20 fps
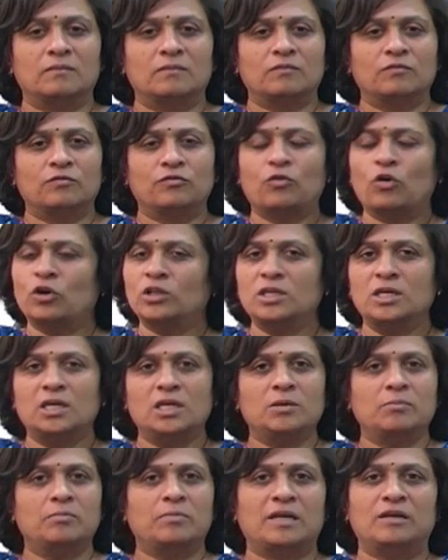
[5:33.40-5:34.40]
for
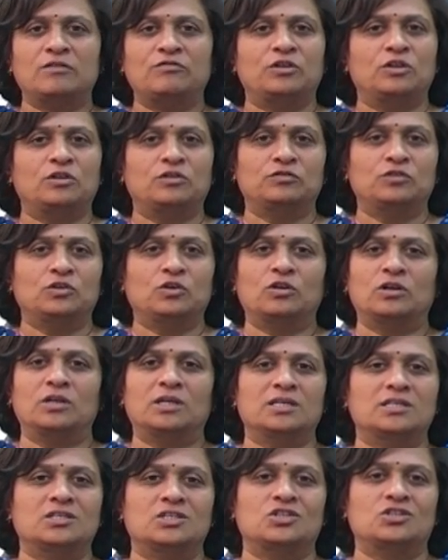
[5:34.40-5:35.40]
the benefit of the
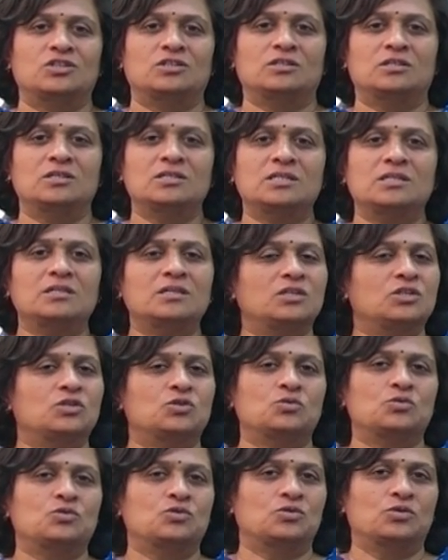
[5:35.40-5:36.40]
organization. These are the
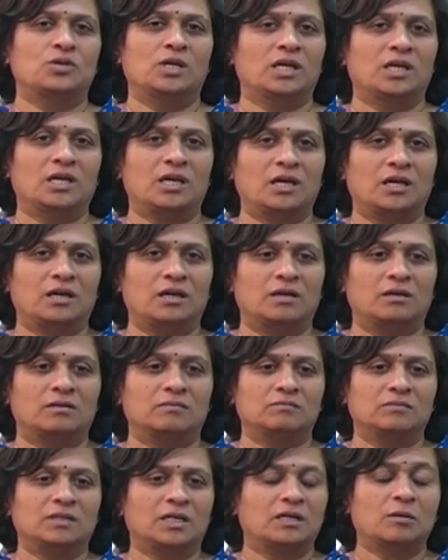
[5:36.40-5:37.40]
issues today
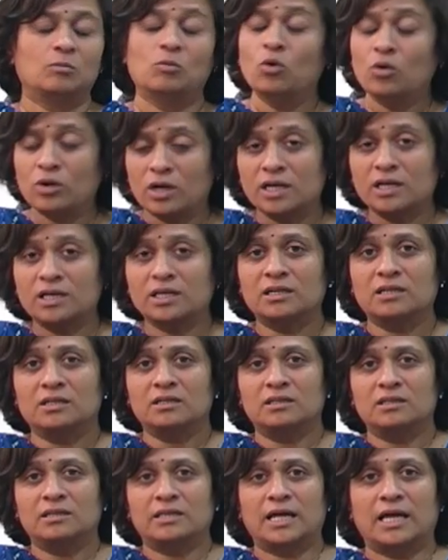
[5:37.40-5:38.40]
that are more
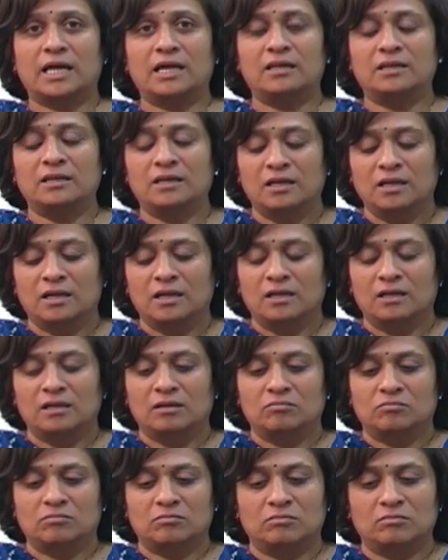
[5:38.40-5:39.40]
critical than
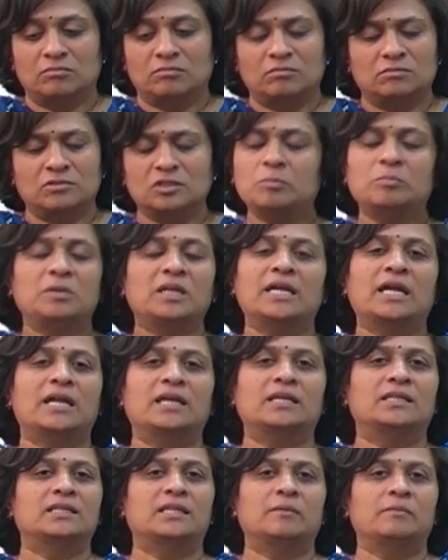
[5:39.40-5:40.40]
simply
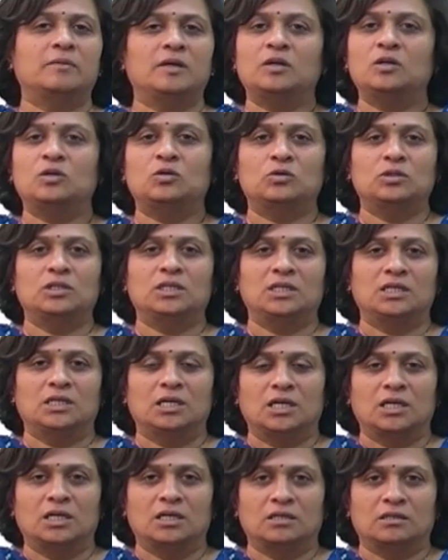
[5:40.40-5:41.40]
getting them into the
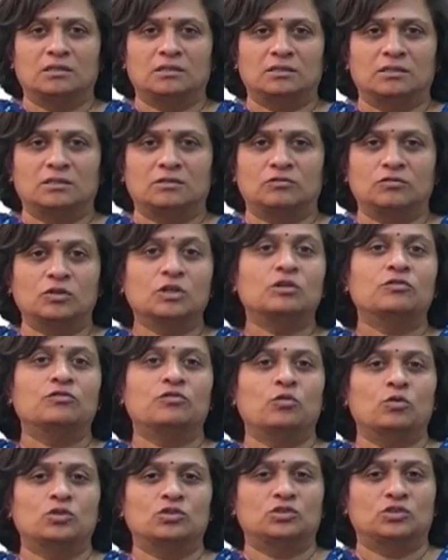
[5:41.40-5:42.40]

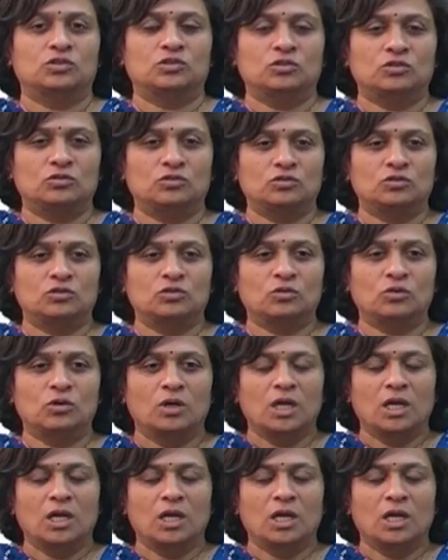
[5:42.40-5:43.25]
workforce. So